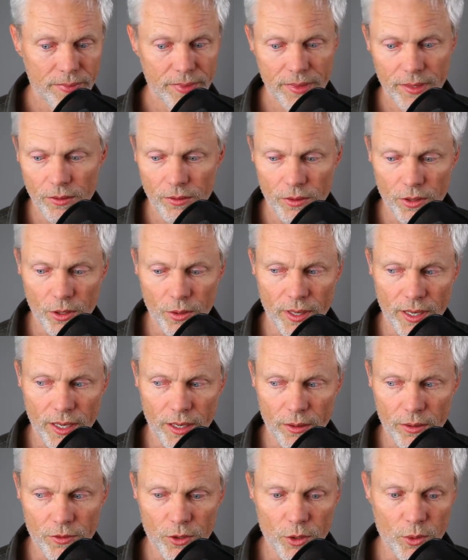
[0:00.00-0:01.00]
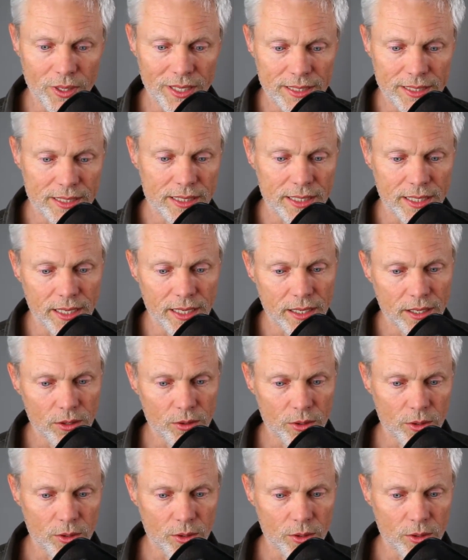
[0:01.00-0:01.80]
You know how if you get sick, you